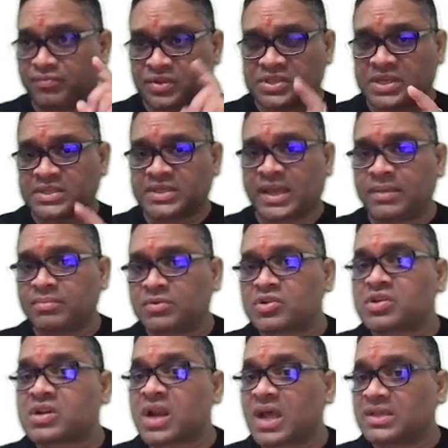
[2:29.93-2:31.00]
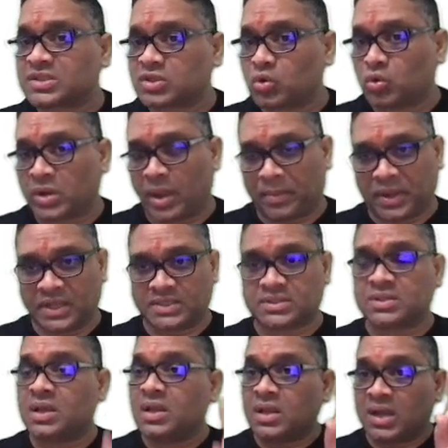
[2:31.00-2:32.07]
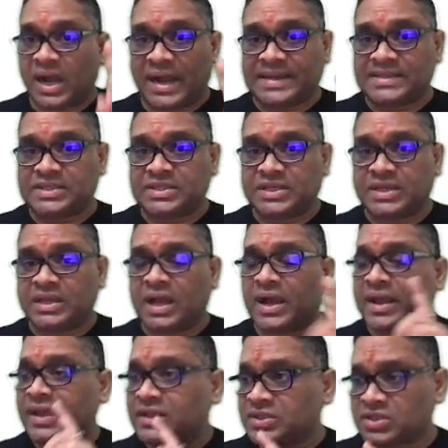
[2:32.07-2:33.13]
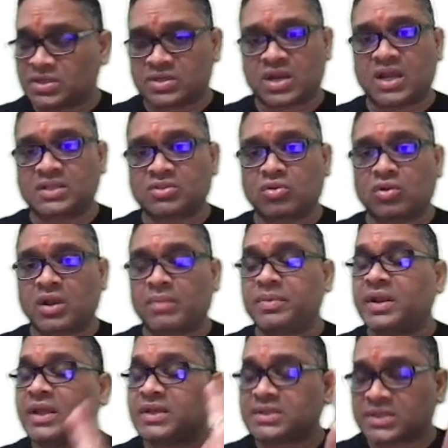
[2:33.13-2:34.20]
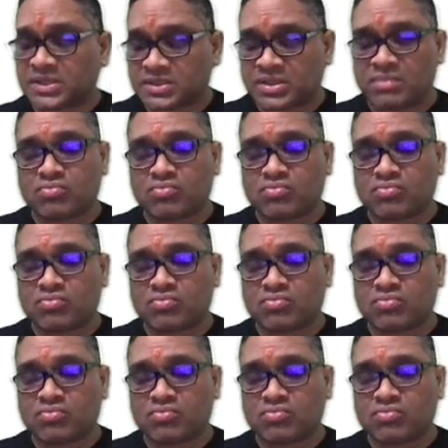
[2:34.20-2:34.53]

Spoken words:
which enzyme? Transglutaminase. IgA against transglutaminase is the